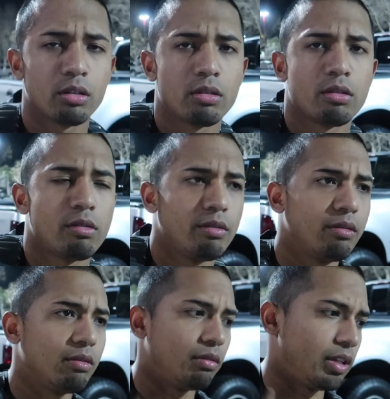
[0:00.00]
experience?
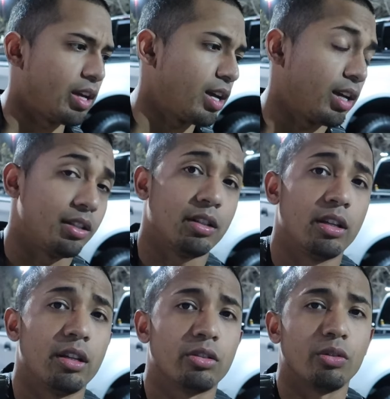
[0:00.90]
Yeah, I
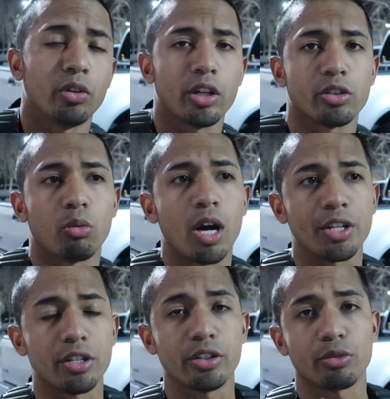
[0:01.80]
did. So if you guys are
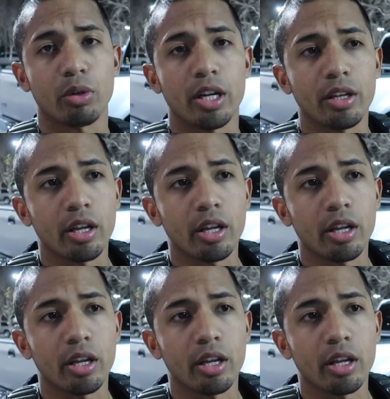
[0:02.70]
watching this right